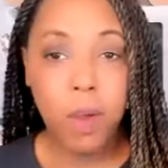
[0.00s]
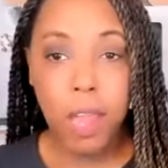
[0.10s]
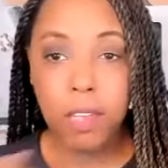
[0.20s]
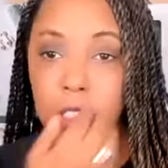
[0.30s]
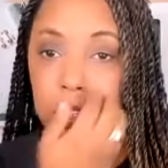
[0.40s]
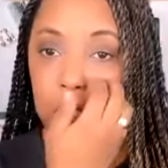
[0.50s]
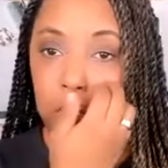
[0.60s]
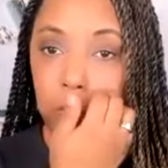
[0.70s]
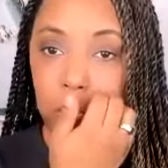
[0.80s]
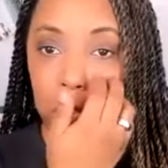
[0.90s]
I actually
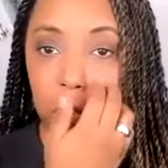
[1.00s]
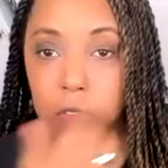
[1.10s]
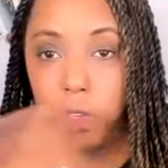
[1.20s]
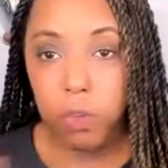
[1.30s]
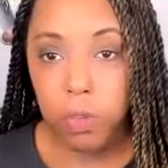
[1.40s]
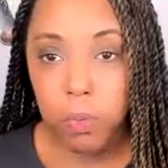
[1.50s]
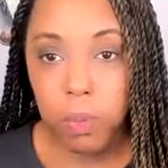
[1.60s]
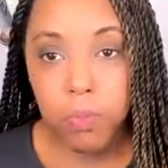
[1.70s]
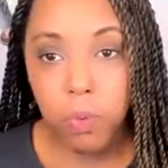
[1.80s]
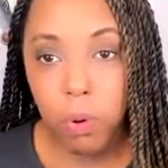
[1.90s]
will interview you
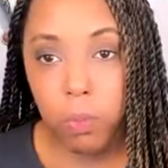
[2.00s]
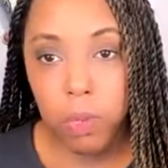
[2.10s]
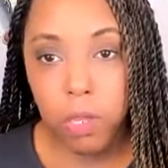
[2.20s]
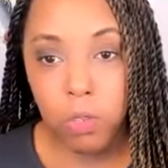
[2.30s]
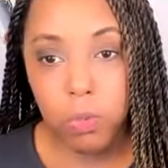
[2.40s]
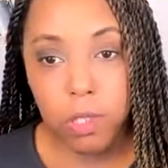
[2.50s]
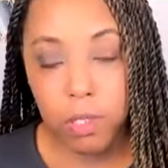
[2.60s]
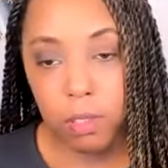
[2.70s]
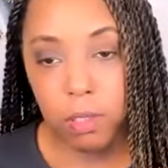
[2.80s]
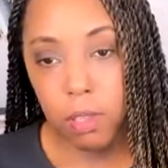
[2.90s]
before we do
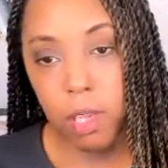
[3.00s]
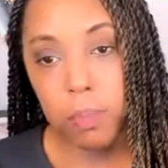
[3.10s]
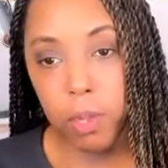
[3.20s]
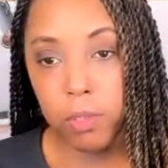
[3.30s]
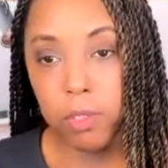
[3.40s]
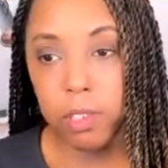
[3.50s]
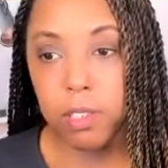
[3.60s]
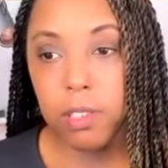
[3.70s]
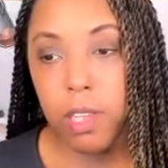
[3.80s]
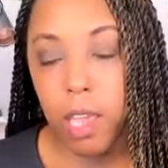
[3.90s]
the
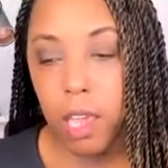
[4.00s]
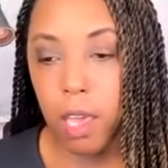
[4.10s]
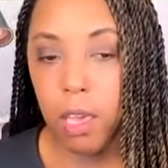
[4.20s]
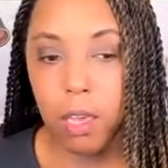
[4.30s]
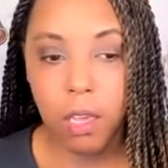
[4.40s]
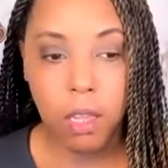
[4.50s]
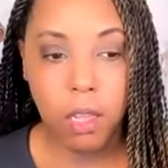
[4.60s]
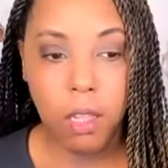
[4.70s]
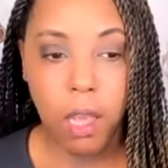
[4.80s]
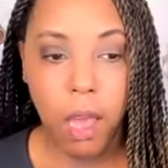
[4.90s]
hypnosis,
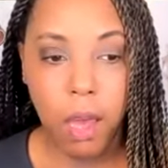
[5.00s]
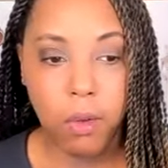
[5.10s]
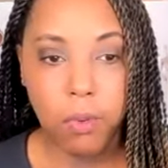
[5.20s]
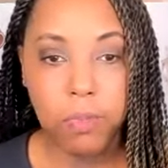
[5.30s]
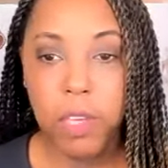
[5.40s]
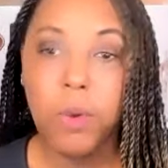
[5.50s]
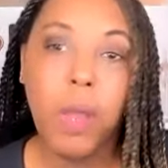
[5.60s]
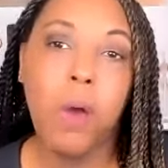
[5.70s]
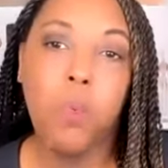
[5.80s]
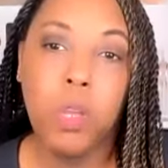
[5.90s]
and I'll figure
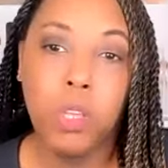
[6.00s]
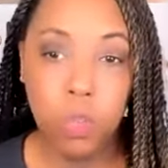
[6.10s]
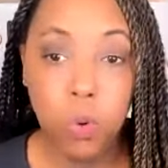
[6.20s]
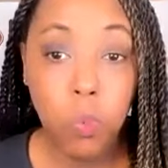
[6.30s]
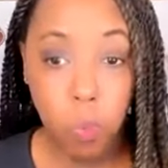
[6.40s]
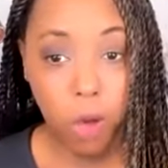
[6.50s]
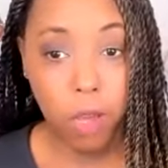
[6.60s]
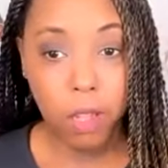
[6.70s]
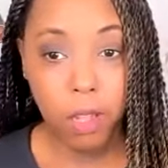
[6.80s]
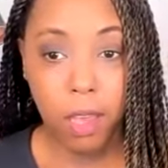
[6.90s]
out what you
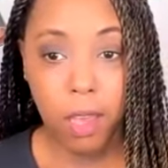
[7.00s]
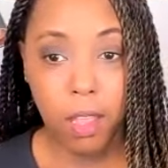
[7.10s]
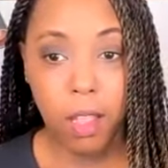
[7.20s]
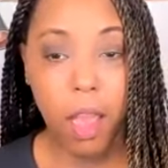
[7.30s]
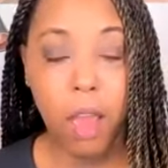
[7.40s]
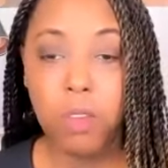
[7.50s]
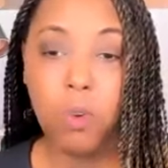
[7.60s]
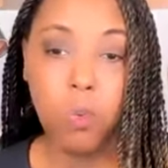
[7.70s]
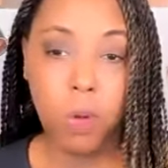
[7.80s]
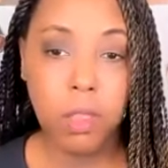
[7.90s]
want and how
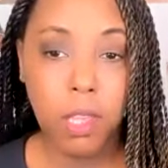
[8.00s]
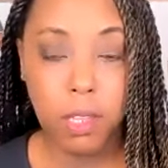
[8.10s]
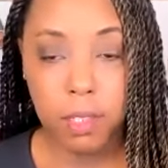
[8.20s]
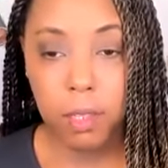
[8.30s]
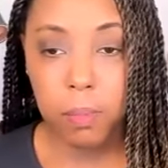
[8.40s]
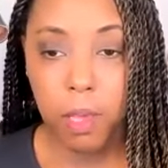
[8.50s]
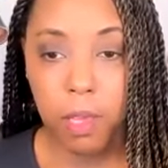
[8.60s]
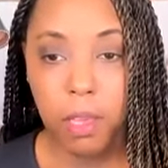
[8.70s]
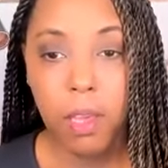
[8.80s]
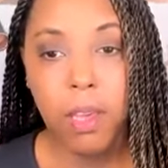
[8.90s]
you want things to
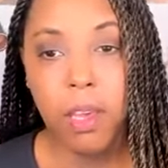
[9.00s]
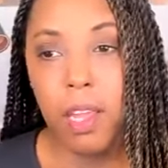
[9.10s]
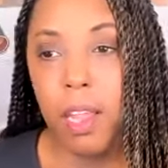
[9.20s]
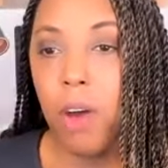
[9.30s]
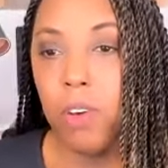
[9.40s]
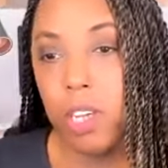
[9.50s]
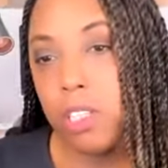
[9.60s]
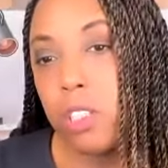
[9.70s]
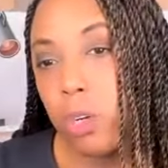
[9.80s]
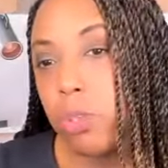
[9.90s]
be. And I'll
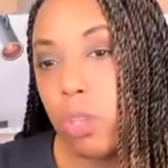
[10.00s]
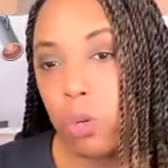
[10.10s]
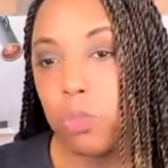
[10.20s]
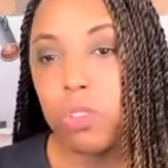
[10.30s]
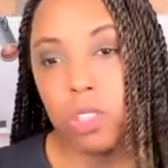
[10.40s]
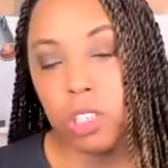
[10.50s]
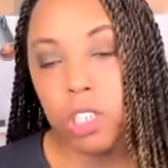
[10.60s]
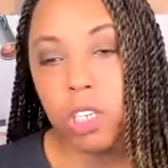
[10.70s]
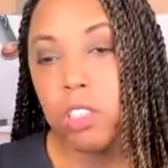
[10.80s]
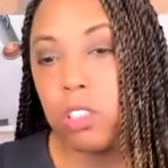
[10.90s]
insert those
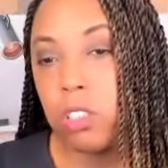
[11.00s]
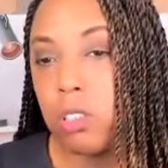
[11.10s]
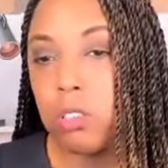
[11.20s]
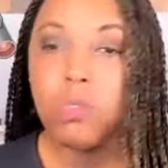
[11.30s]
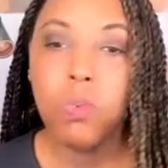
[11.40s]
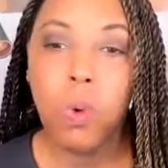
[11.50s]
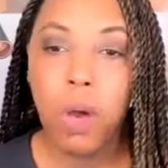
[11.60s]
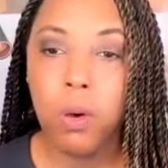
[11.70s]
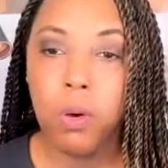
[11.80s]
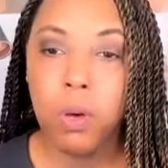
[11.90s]
suggestions
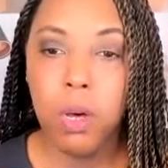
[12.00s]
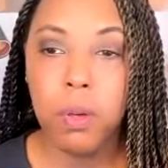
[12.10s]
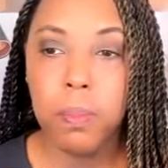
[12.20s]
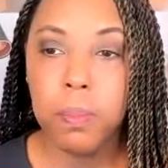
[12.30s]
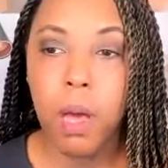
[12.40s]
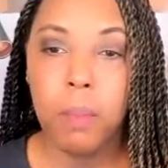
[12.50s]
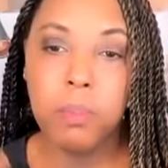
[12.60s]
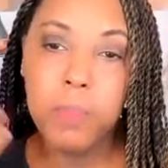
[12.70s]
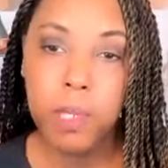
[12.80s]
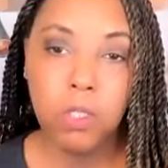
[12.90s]
while
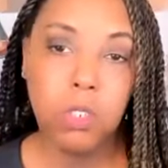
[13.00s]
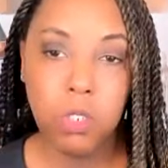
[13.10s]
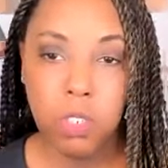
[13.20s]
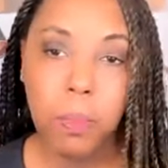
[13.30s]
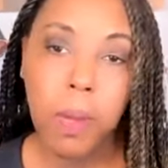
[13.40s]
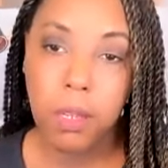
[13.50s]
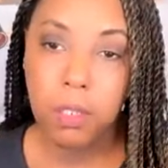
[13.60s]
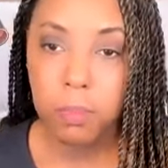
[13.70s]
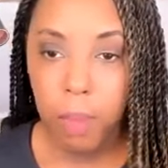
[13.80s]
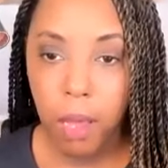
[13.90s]
I'm speaking to your
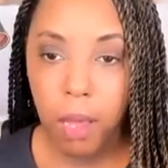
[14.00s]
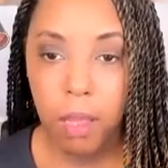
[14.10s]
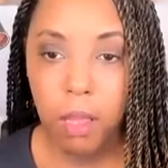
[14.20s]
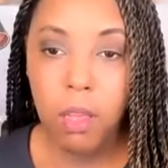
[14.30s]
subconscious mind,